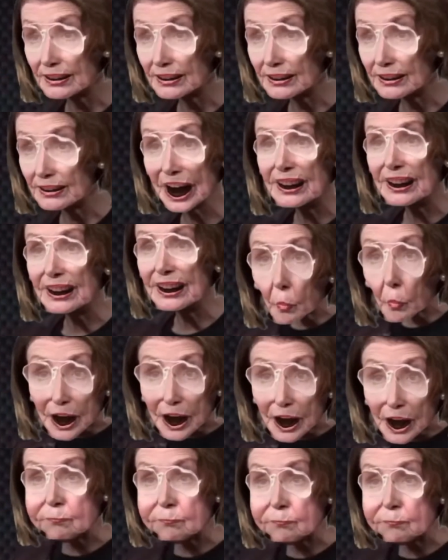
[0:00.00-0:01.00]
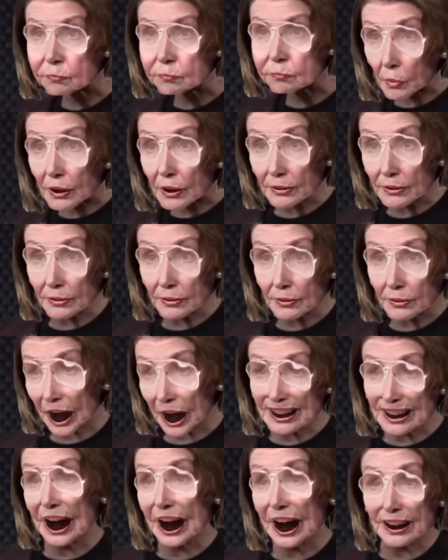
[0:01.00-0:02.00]
Guess what? I
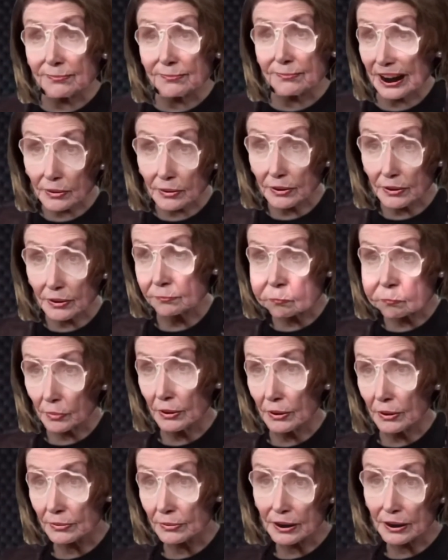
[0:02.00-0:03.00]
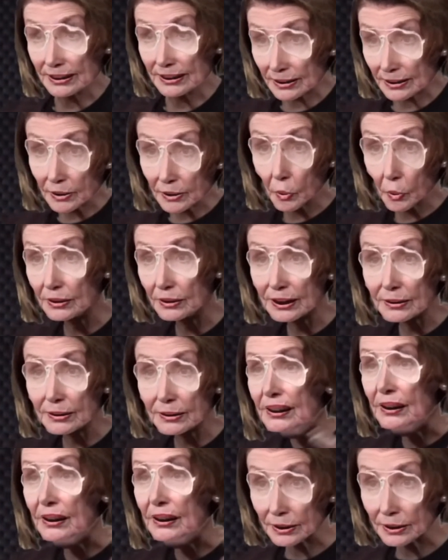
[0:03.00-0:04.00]
got a fever. And the only
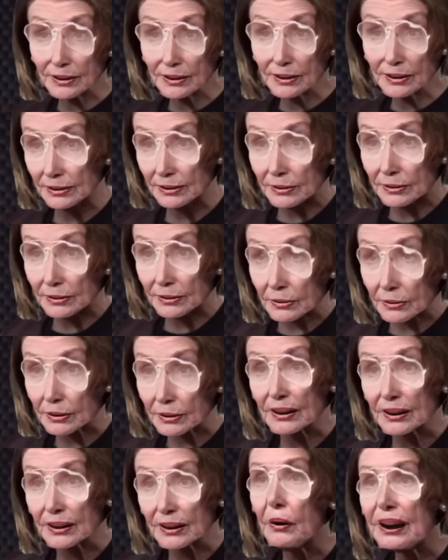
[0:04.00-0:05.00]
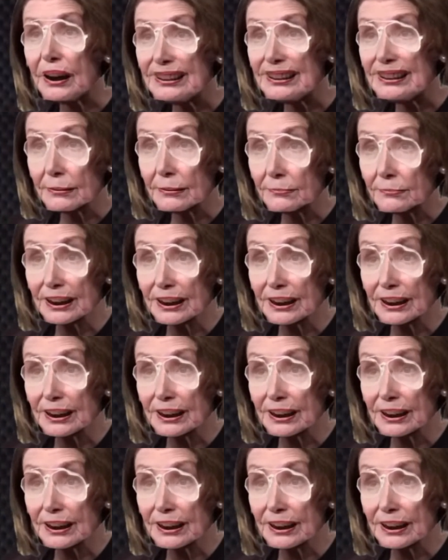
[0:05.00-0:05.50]
prescription it's more excitement.